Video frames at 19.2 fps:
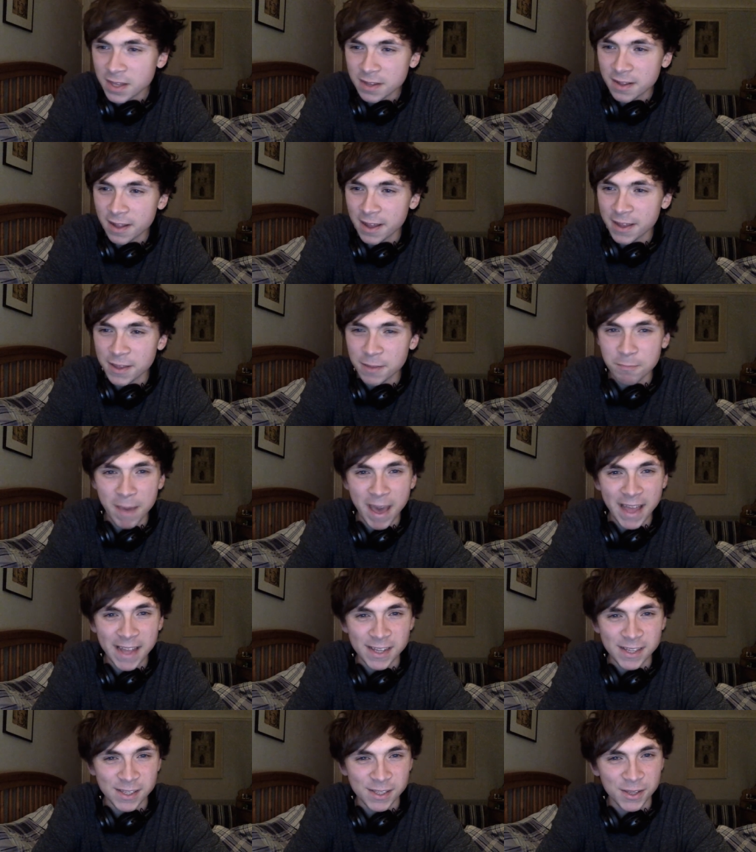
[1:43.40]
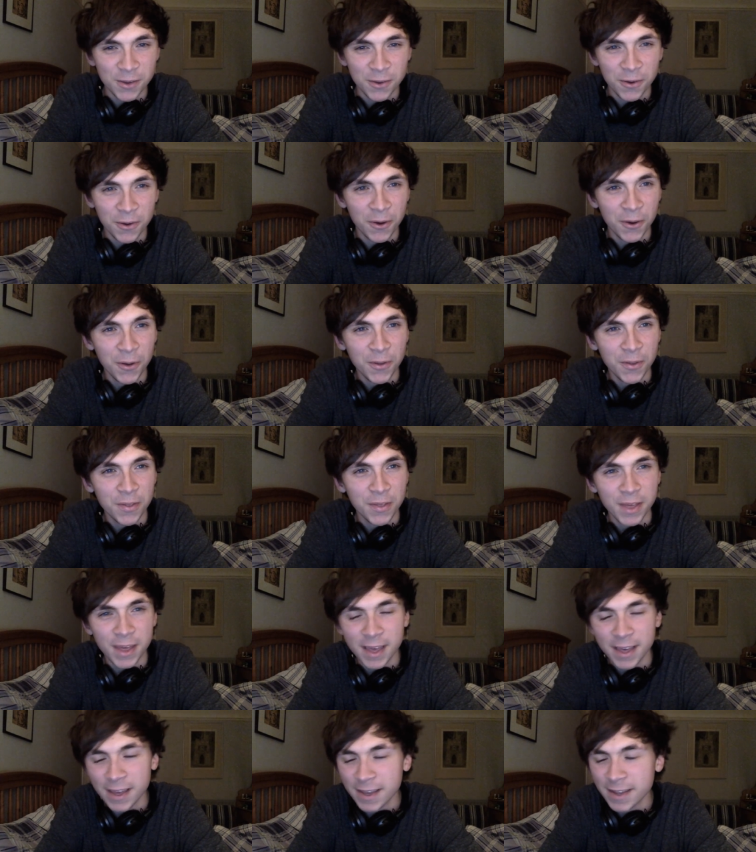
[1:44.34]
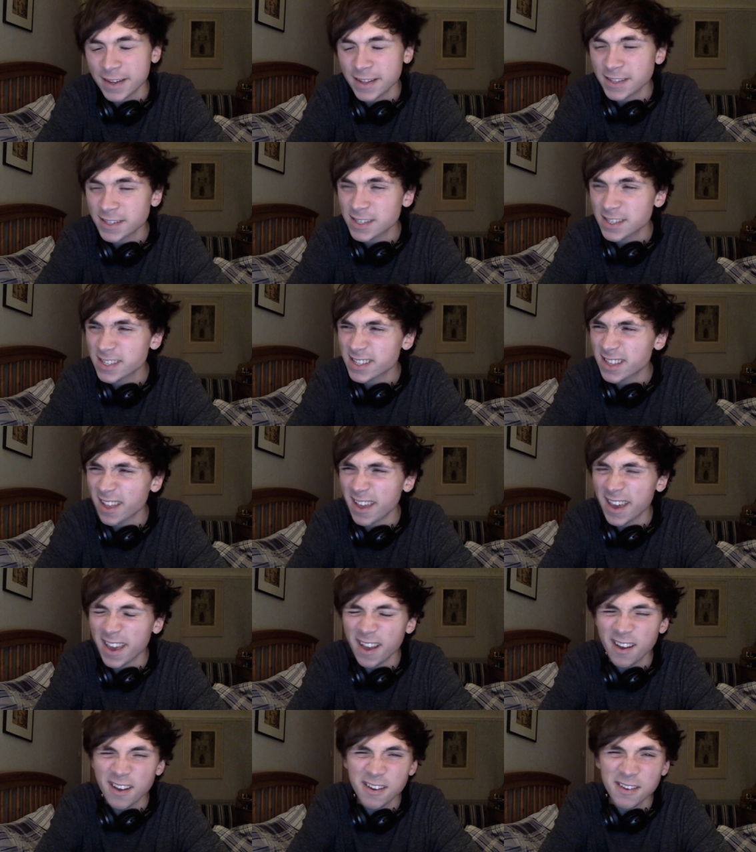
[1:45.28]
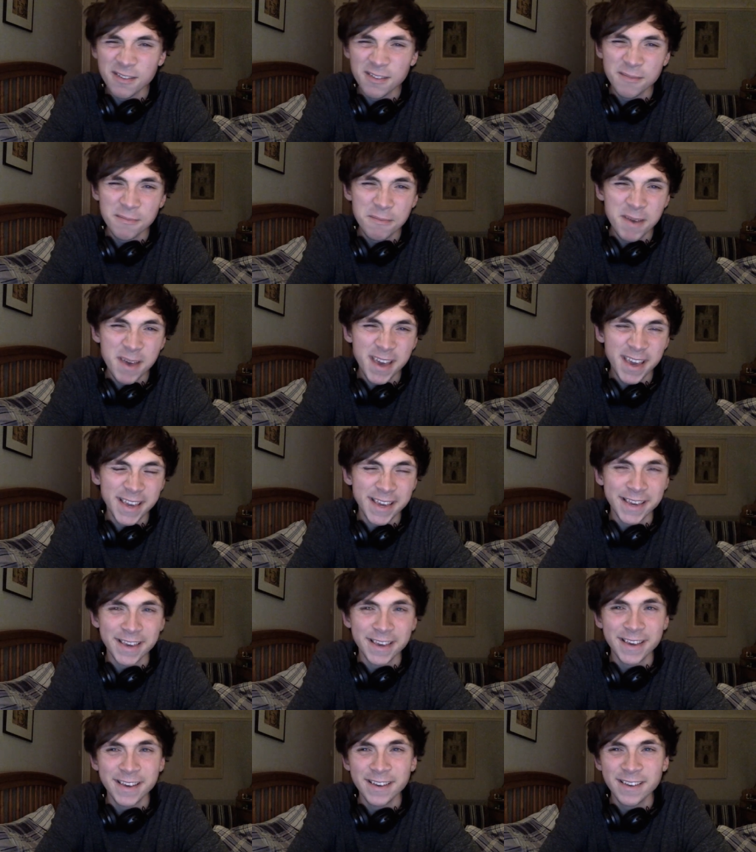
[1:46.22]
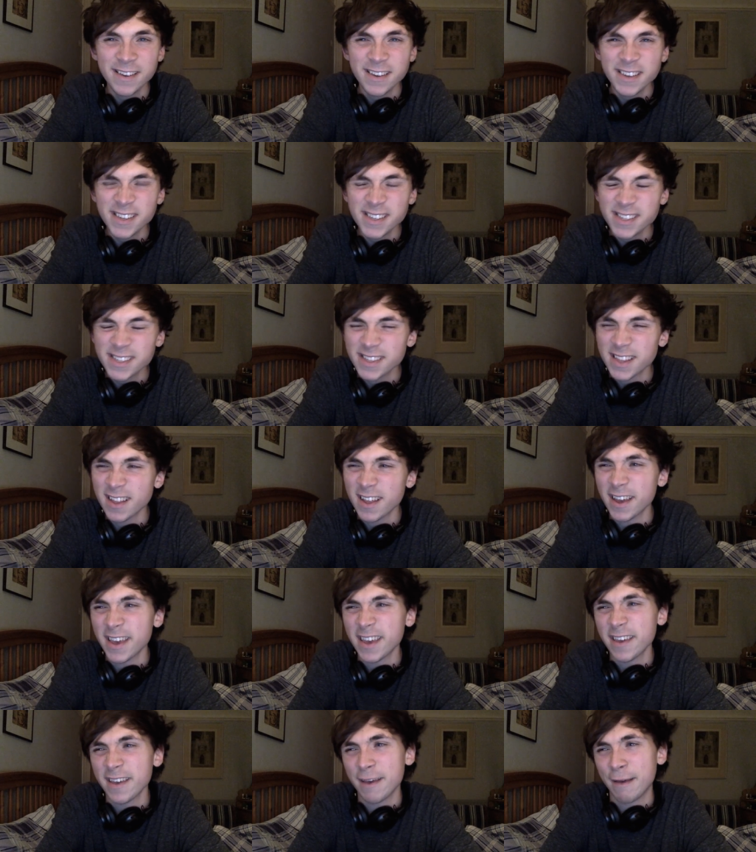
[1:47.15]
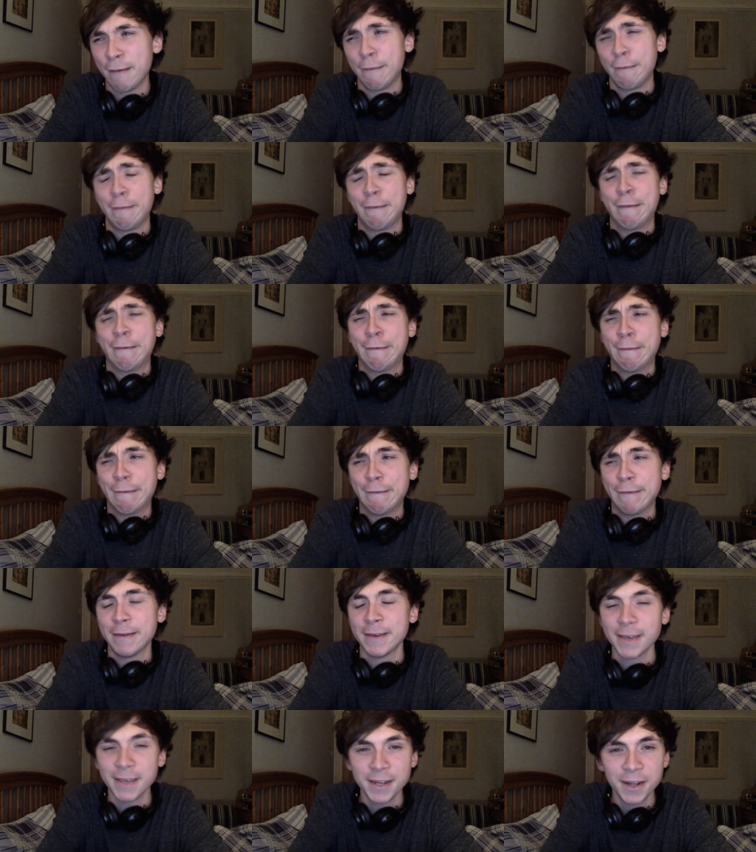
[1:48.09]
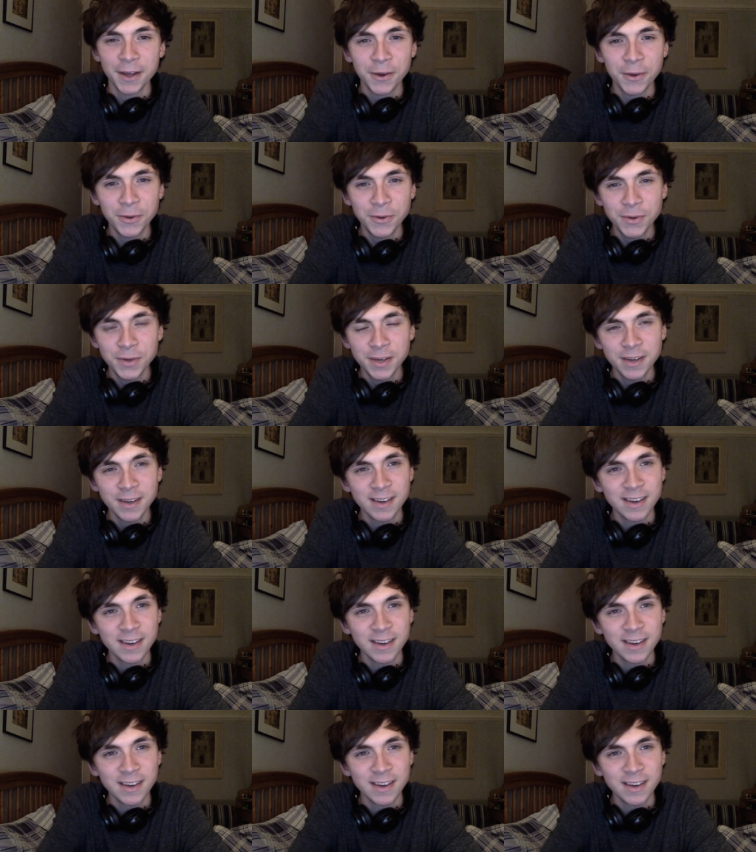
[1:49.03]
like the man's not hot thing, and it's just like, mate, it's like, ugh, you know.